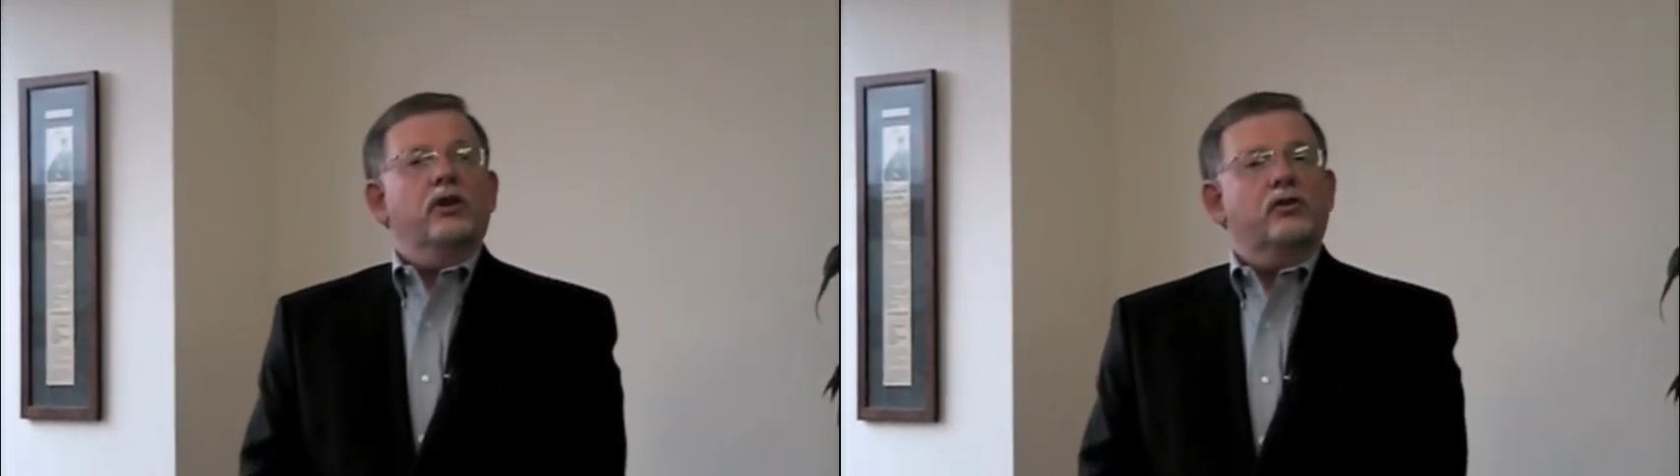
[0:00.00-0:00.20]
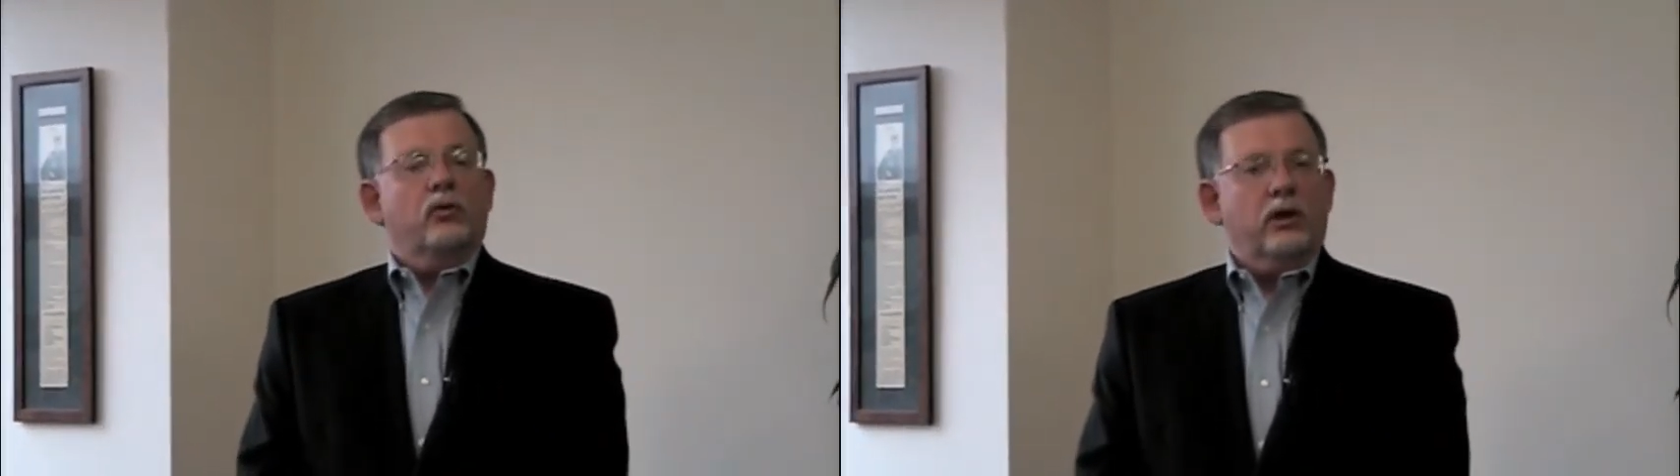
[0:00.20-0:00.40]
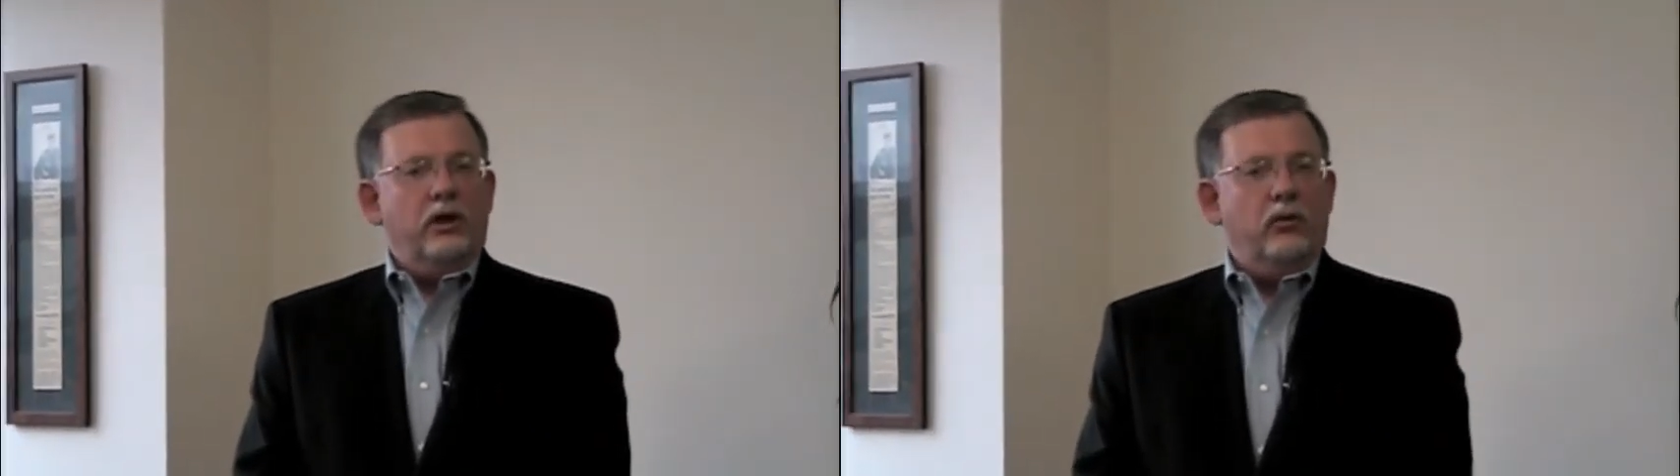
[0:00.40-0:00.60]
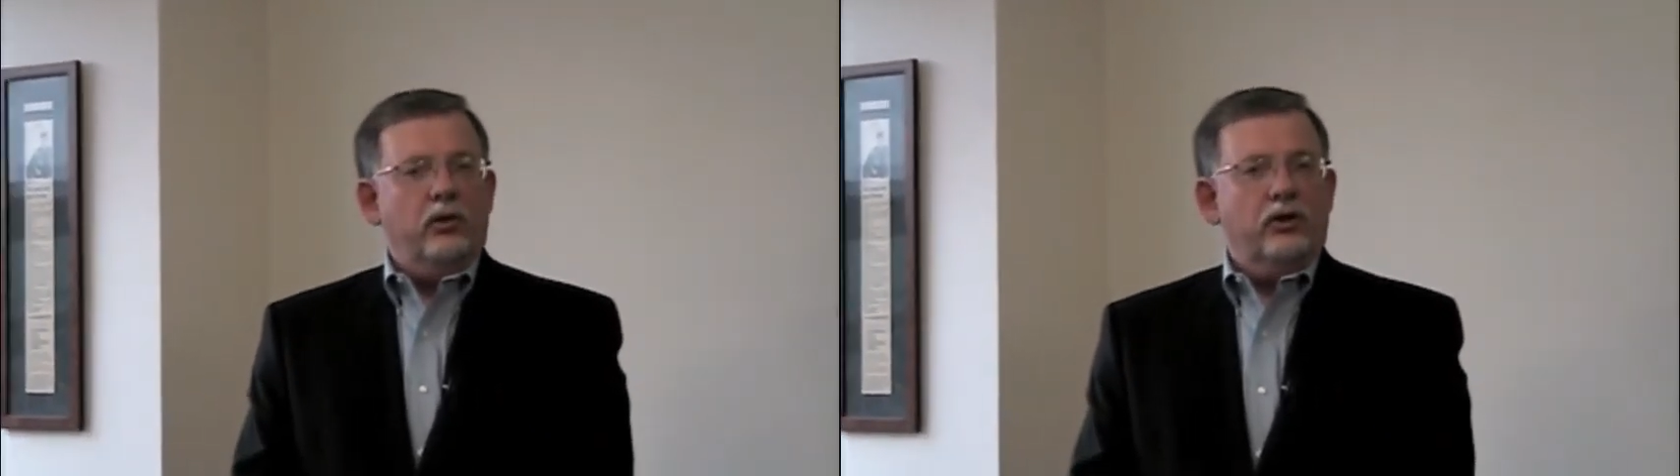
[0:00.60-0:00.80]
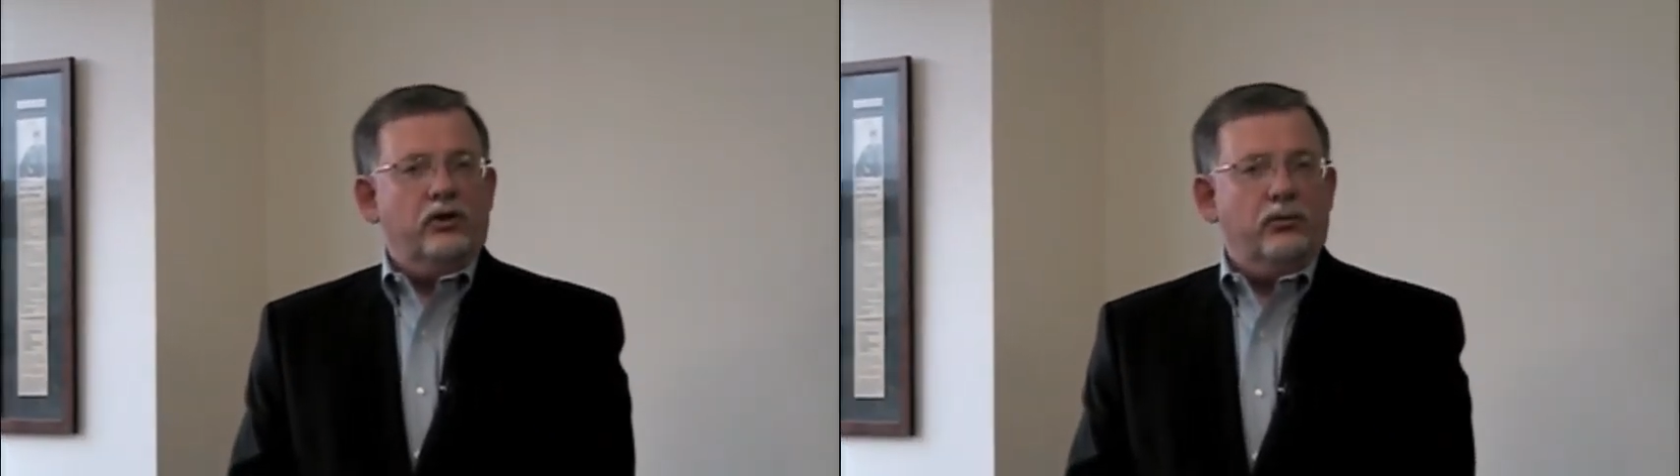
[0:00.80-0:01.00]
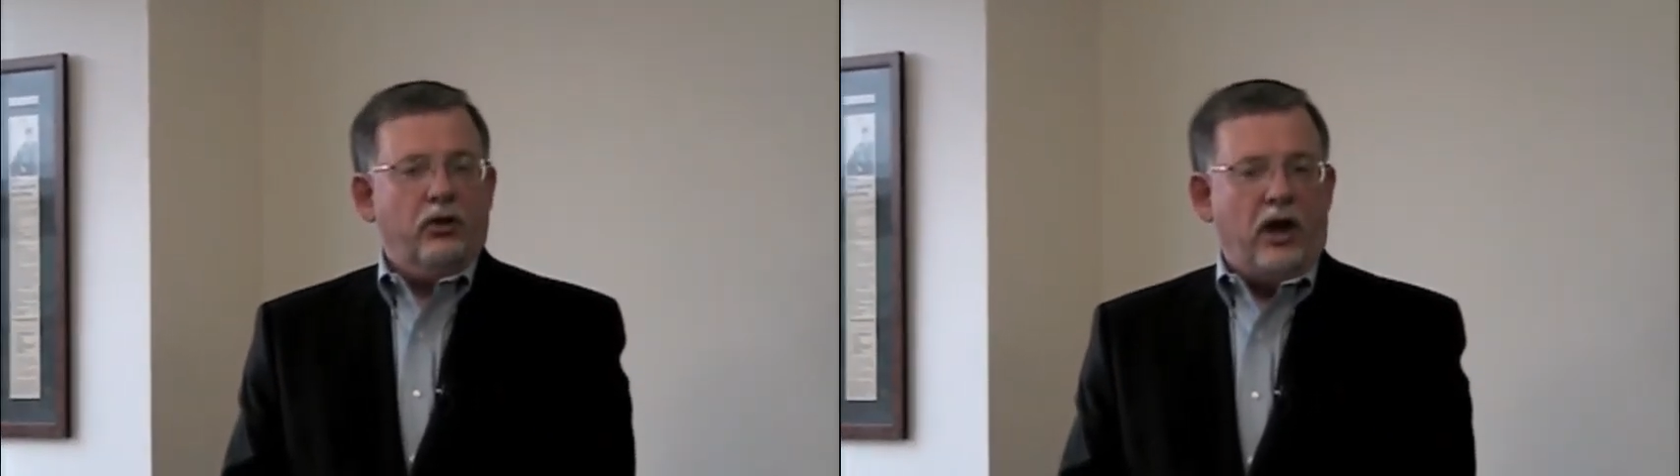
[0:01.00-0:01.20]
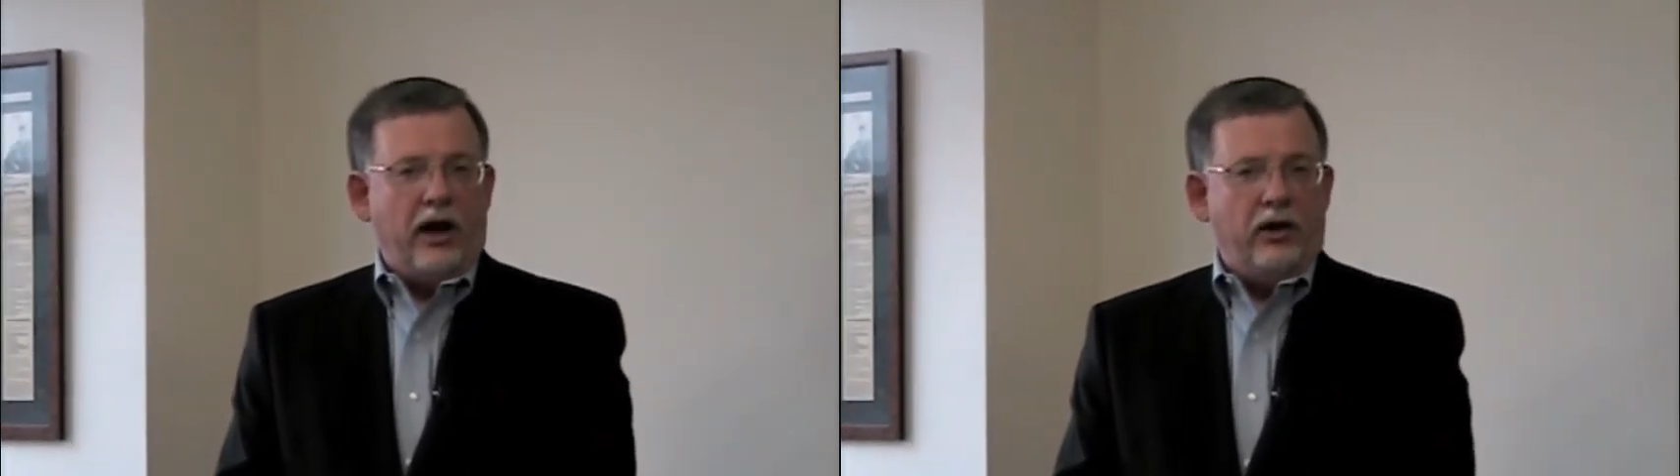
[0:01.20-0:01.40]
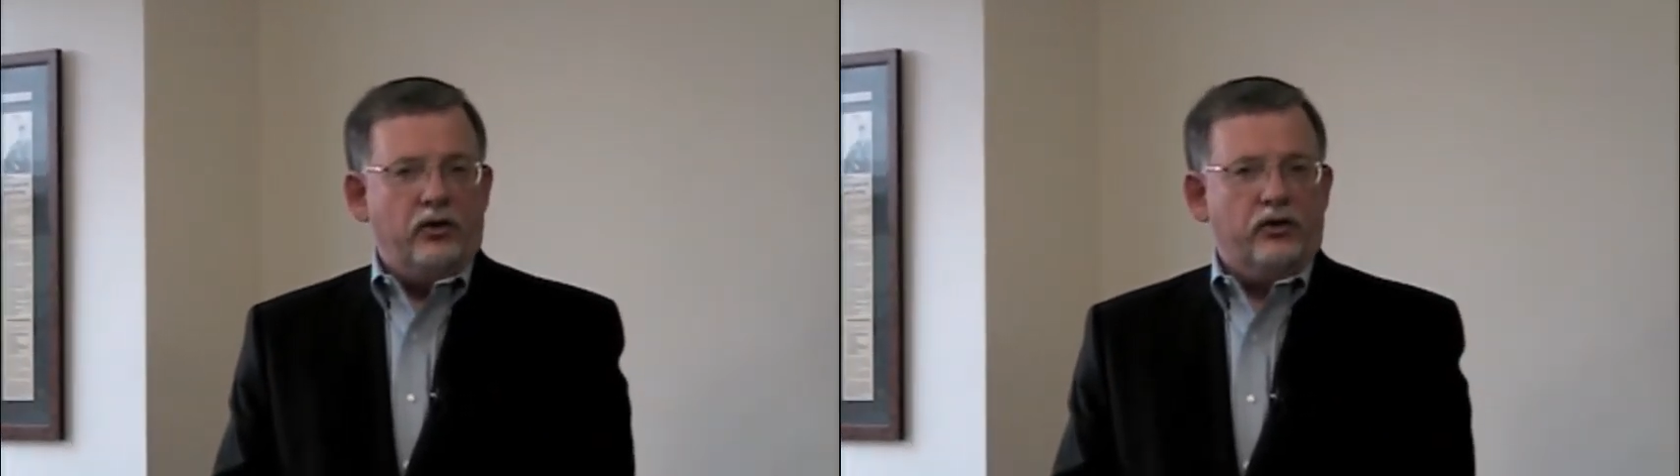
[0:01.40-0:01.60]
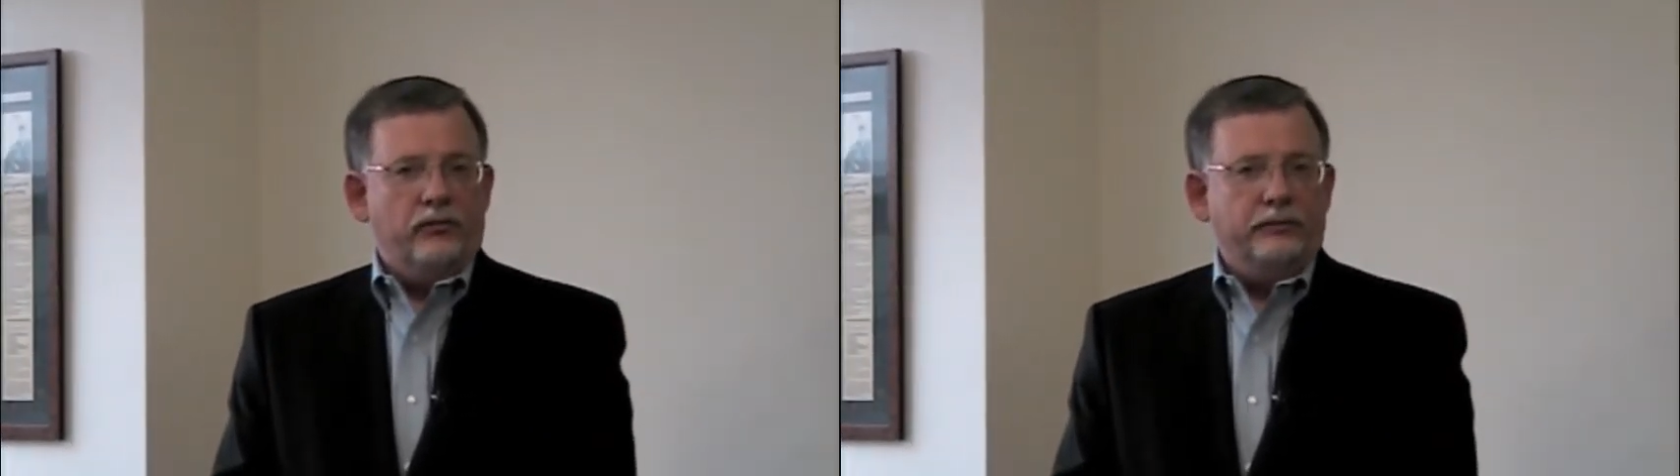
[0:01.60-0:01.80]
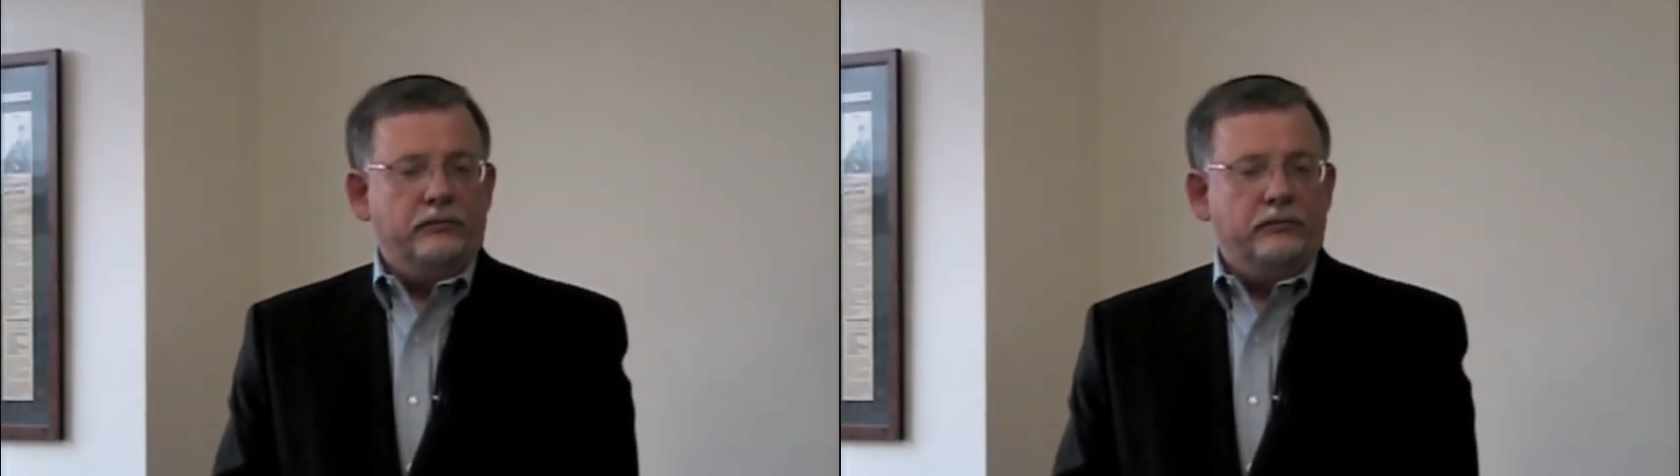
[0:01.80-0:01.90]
is working with the suppliers,